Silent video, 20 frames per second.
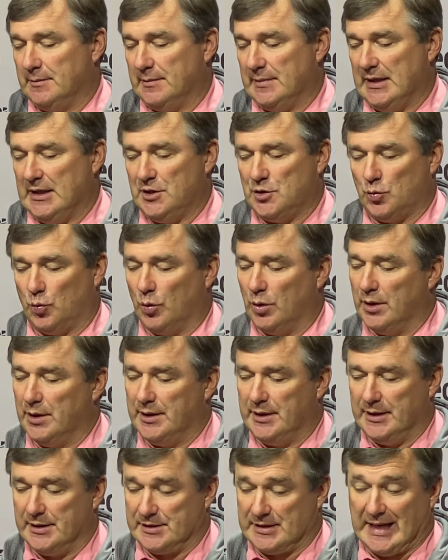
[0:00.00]
Each
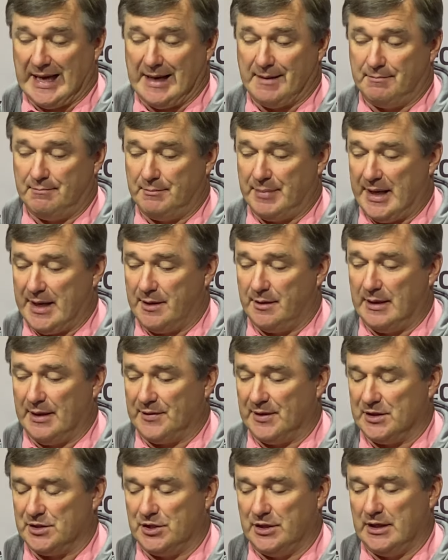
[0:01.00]
one has gotten better. I
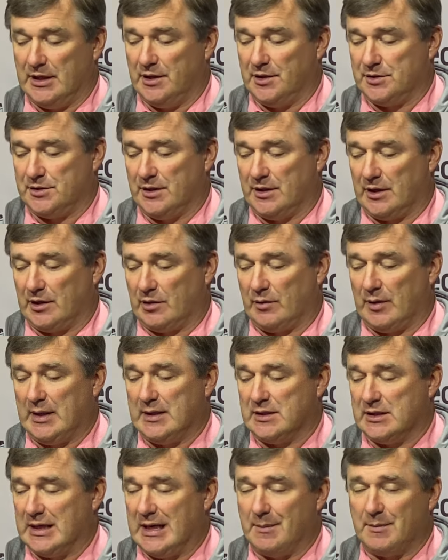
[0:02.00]
think Chidera's done a great
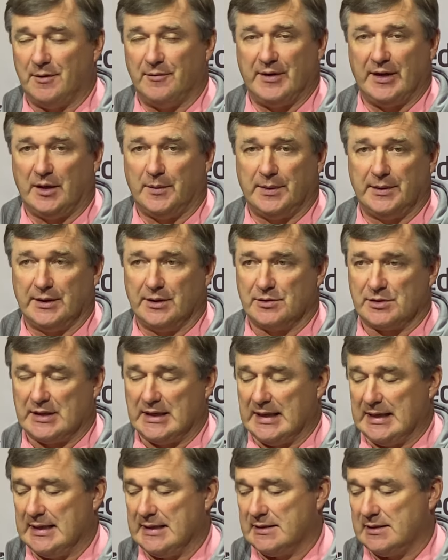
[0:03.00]
job developing those
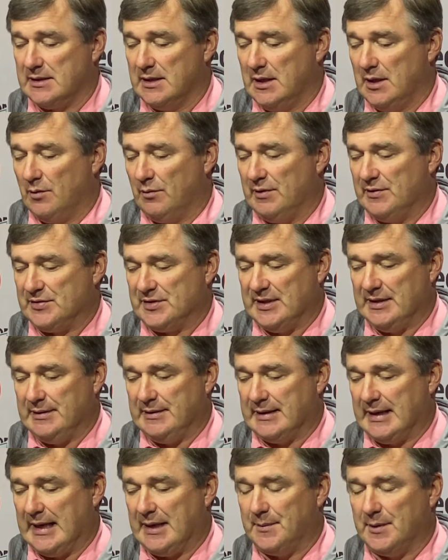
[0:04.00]
guys. We've seen
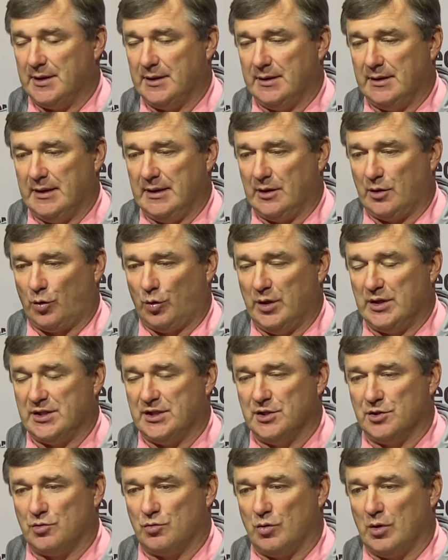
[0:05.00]
Damon increase
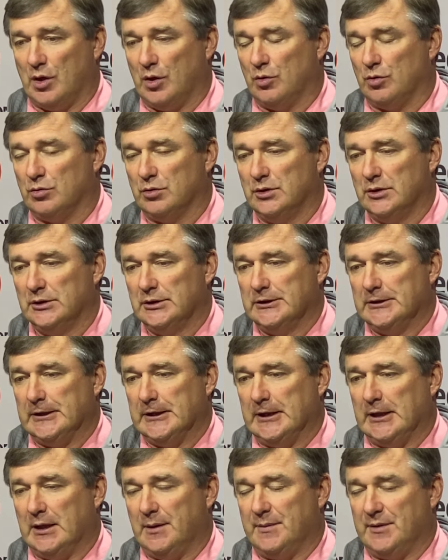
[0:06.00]
his role
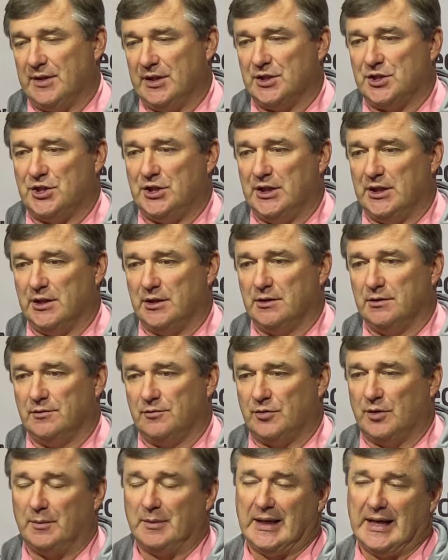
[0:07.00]
this year
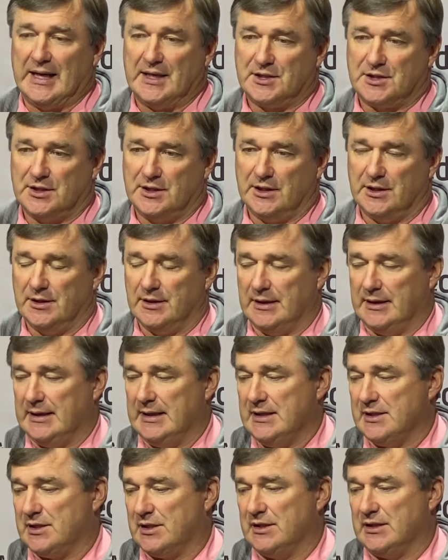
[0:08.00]
from last year, and
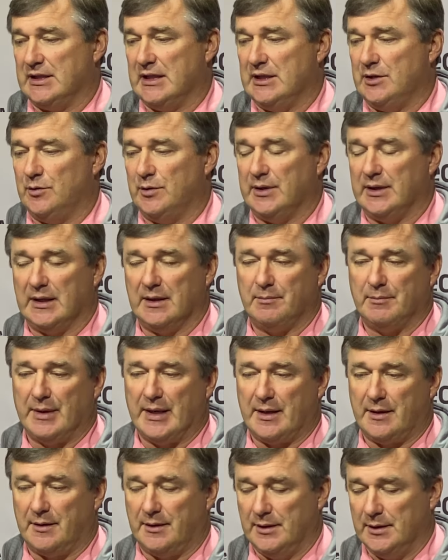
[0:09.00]
he's continuing to get
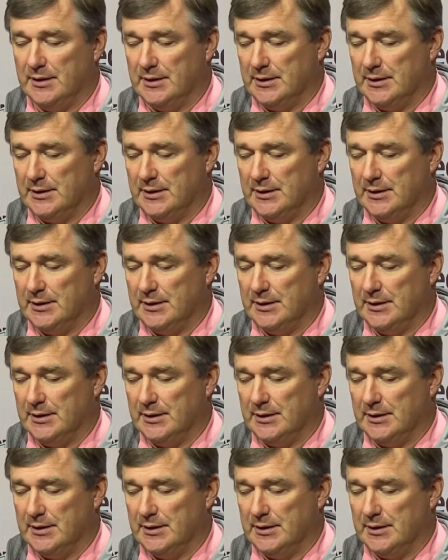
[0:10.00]
better.